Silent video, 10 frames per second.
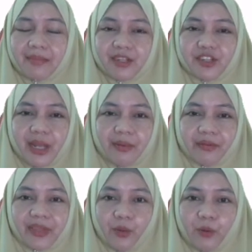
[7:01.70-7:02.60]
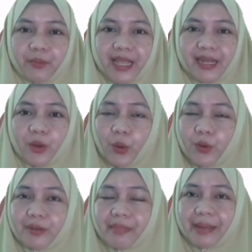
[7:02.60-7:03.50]
the shape of the orbit
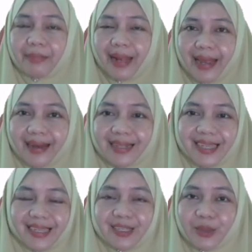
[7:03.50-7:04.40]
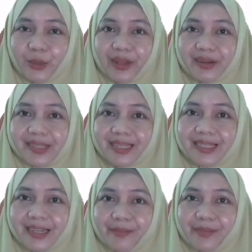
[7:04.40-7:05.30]
owned by planets in the solar
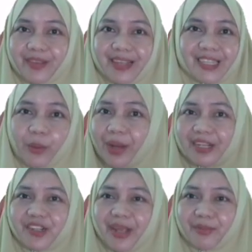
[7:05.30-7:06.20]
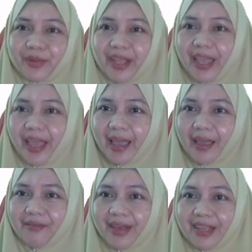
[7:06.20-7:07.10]
system. So what shape do they
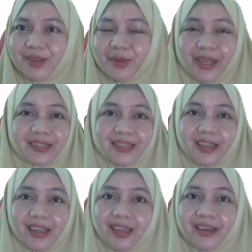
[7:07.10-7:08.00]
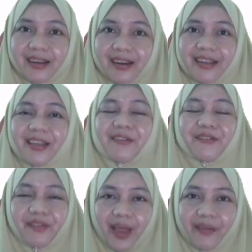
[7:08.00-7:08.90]
have? As you can see here,
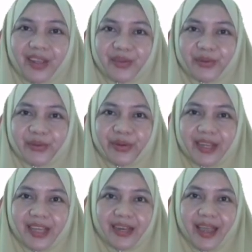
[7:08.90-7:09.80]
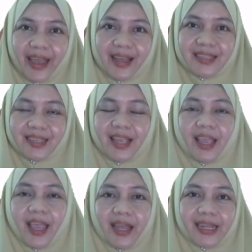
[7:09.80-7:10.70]
very good. It has
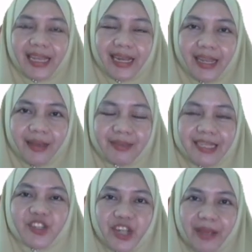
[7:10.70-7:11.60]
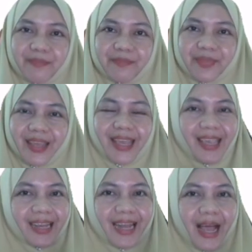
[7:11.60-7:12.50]
an ellipse shape. Okay,
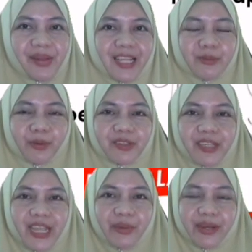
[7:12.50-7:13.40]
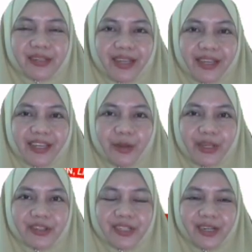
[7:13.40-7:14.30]
now let's proceed with the second
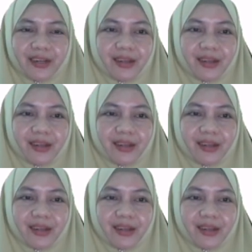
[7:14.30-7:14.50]
question.